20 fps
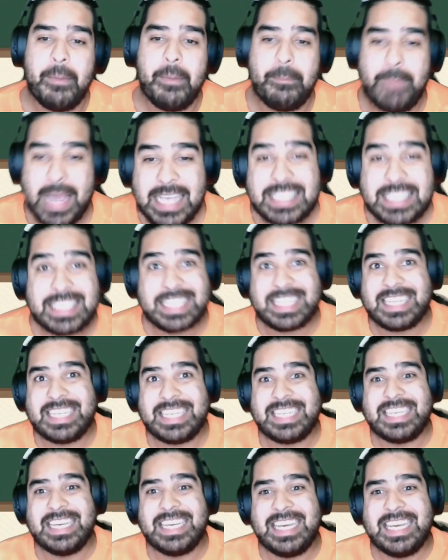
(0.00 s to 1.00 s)

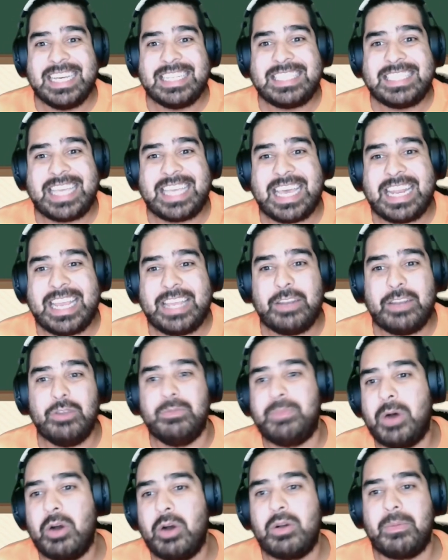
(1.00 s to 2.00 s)
Basically, to get a new
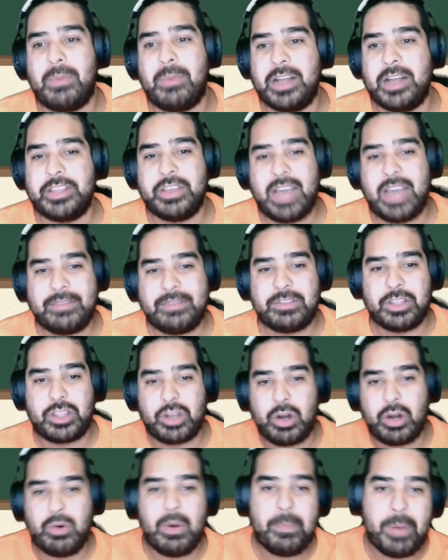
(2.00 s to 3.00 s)
Pokemon, you have to
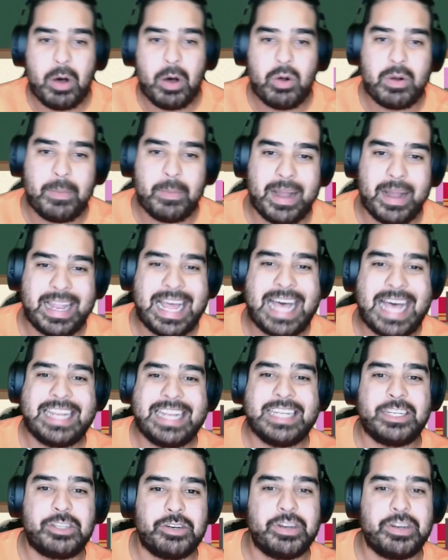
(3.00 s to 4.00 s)
throw a Pokeball at
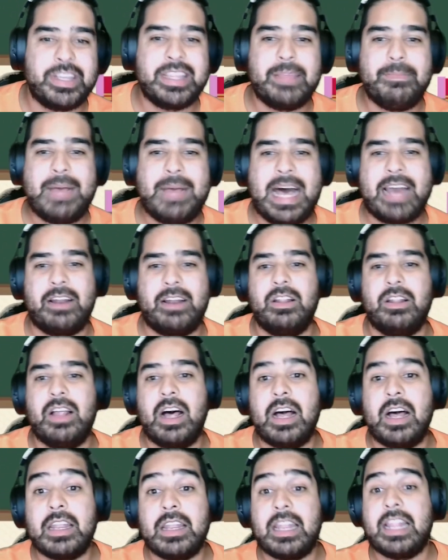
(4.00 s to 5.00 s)
it during the battle
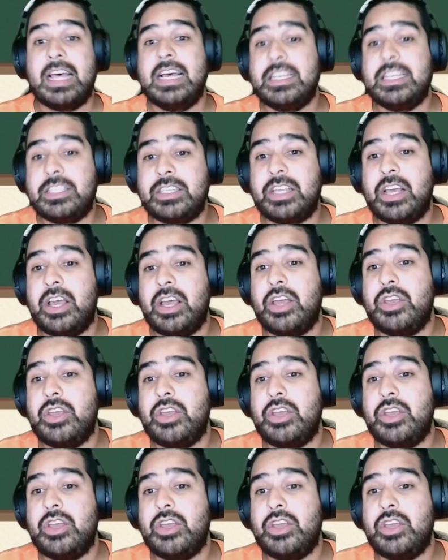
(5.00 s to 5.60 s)
unless